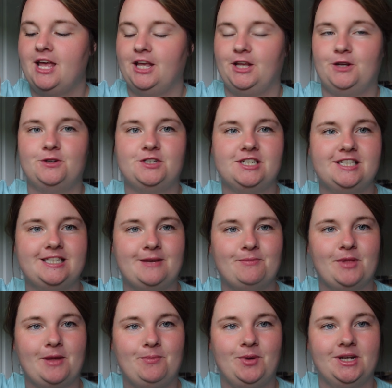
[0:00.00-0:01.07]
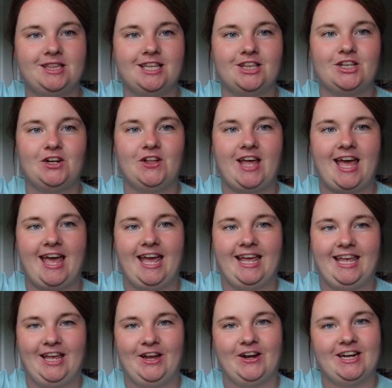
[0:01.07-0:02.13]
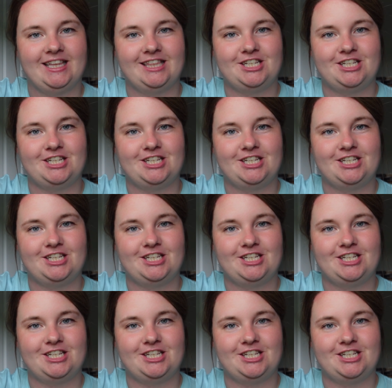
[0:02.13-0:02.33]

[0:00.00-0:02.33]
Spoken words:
you just simply put the little egg here in